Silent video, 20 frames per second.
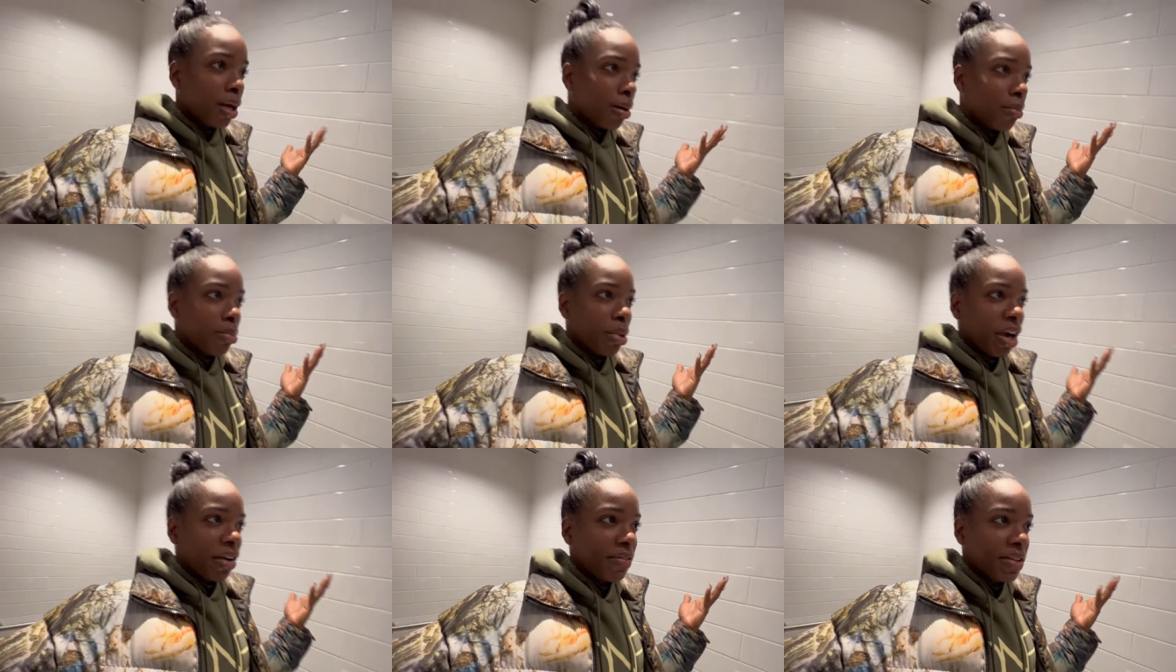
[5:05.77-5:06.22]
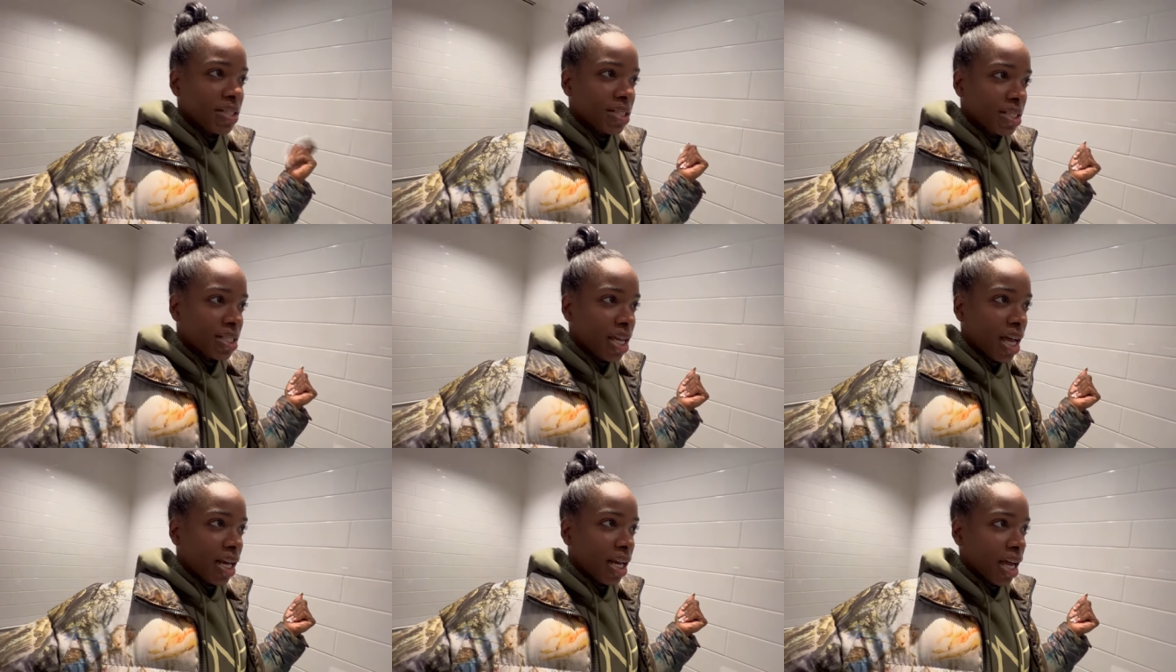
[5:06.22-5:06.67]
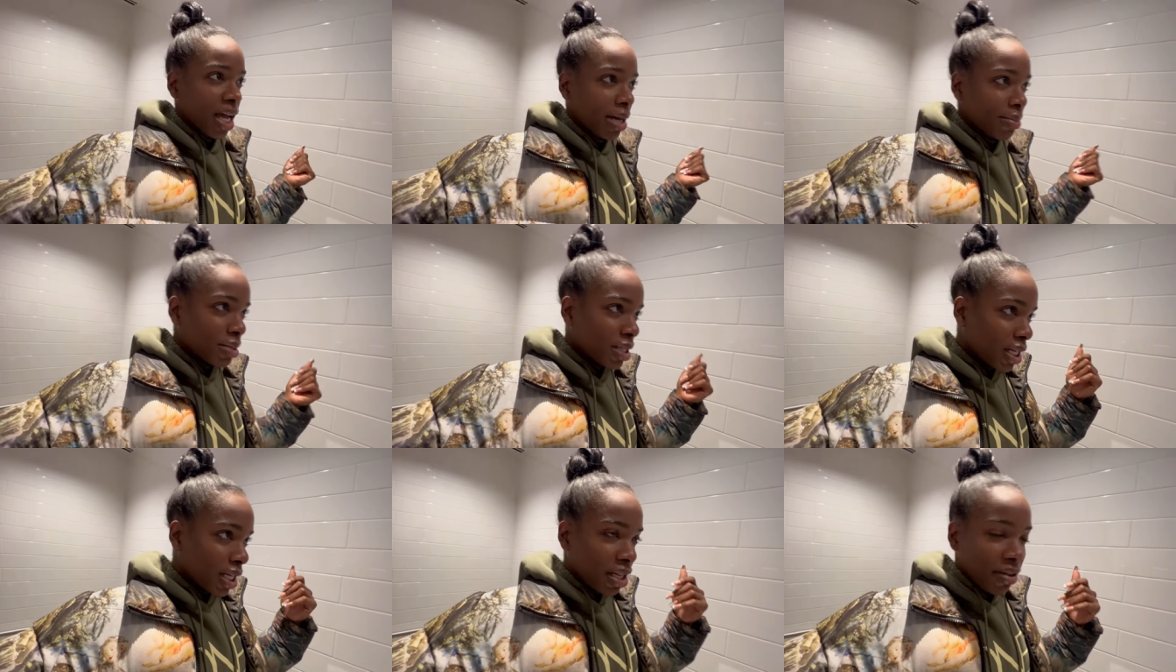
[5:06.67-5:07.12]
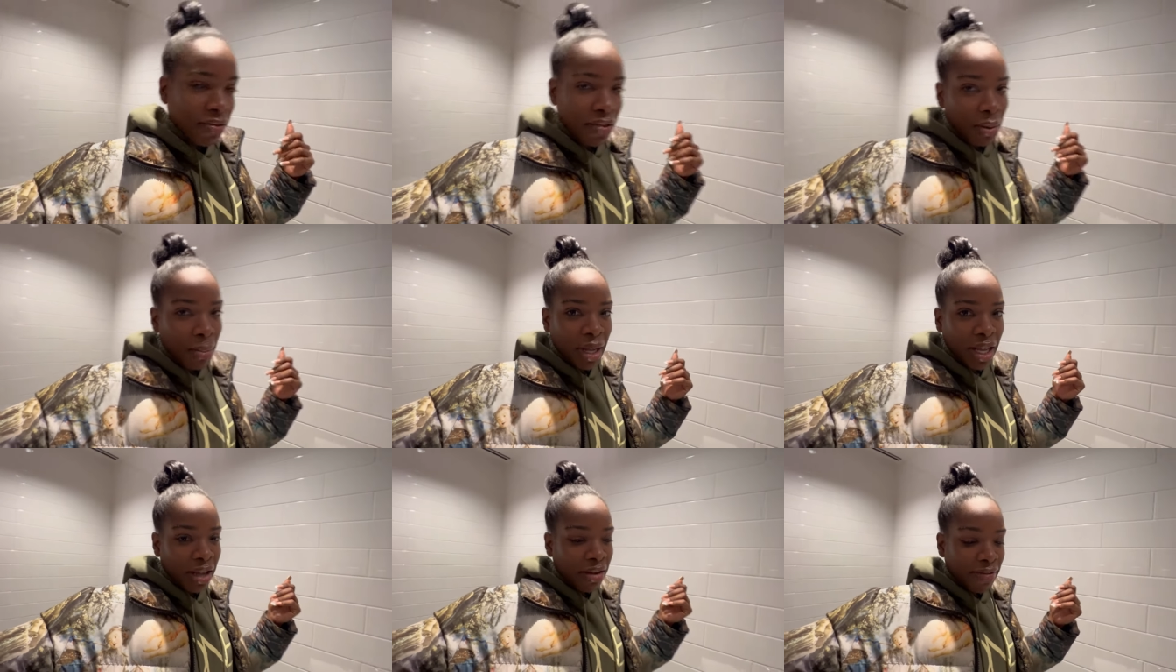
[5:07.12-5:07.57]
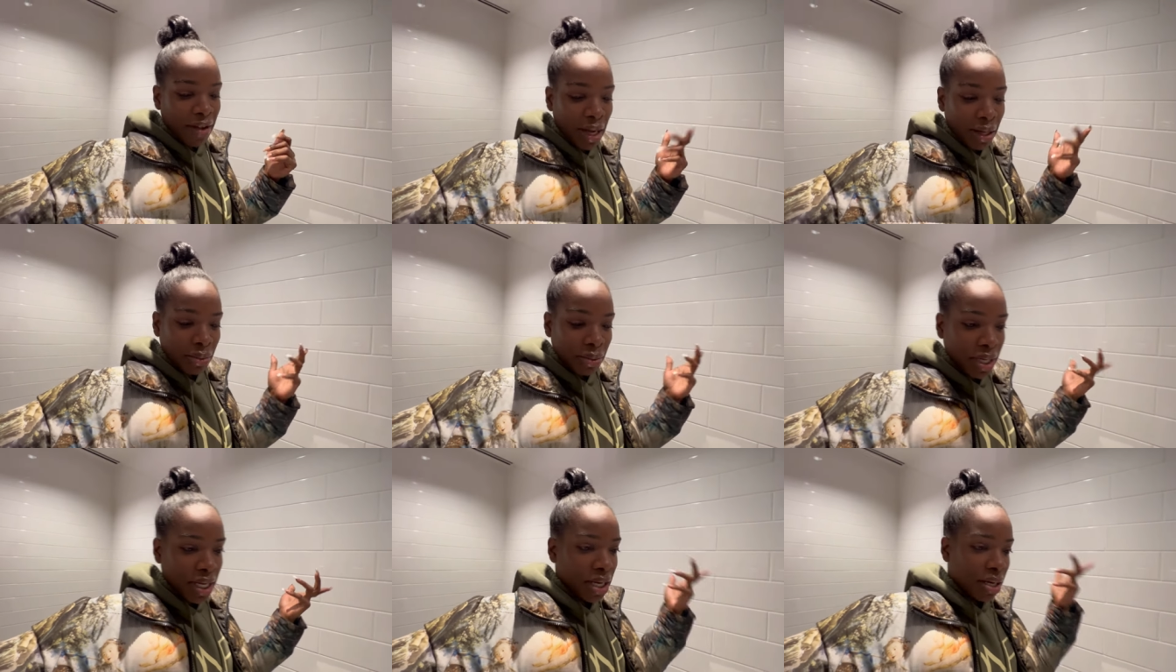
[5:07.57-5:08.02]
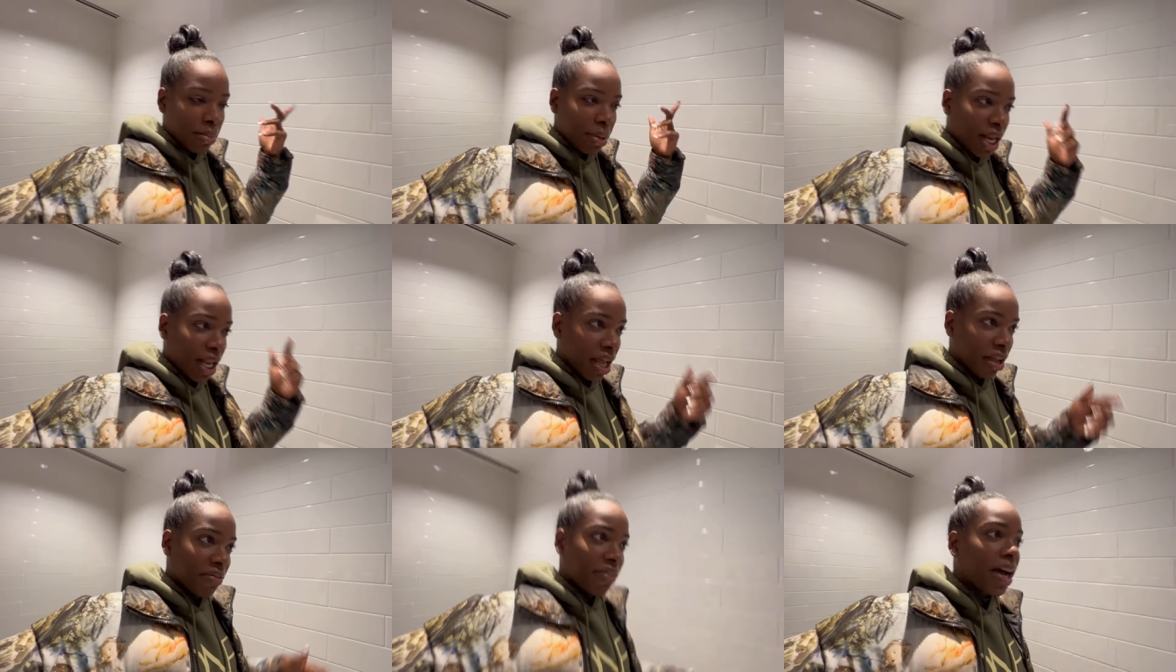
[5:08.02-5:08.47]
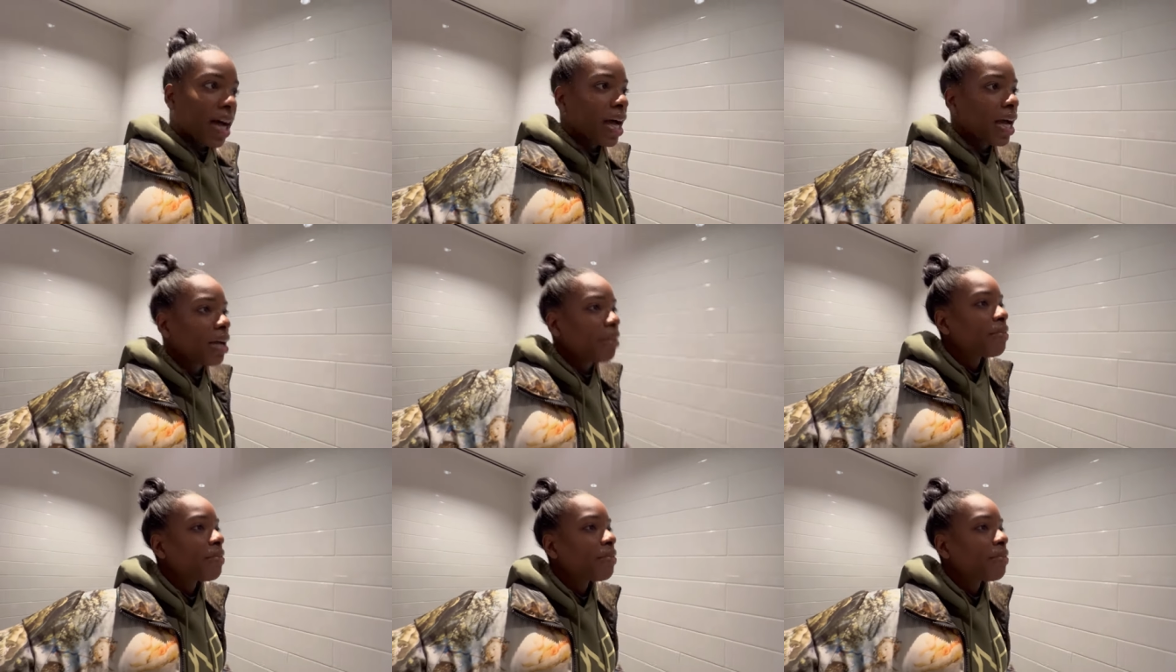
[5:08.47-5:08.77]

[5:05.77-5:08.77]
breakfast is kind of obsolete for me if I don't eat it by like 5.